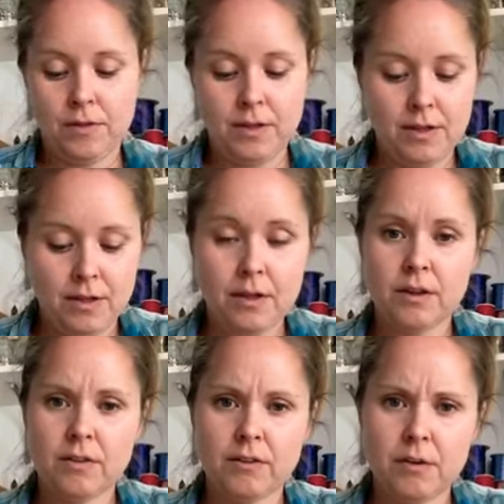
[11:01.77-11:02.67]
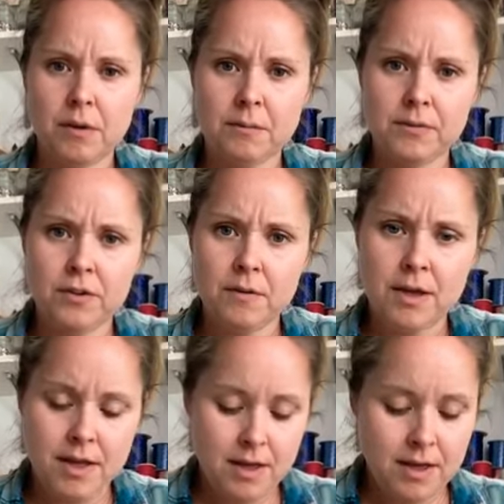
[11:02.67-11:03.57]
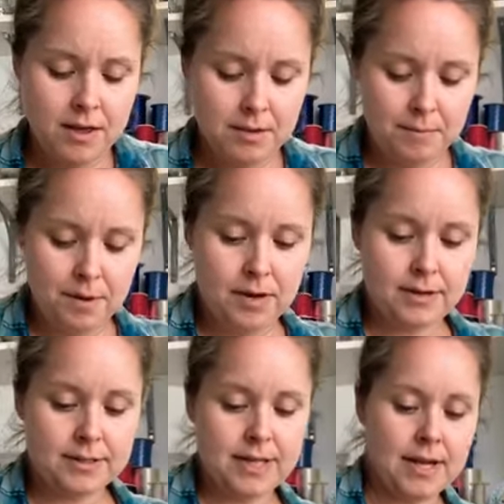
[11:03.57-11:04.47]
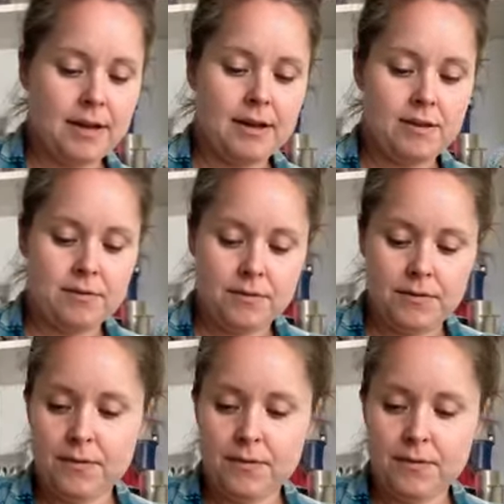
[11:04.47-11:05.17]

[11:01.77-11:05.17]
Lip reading: there. Can you see what I'm doing? Pull it down.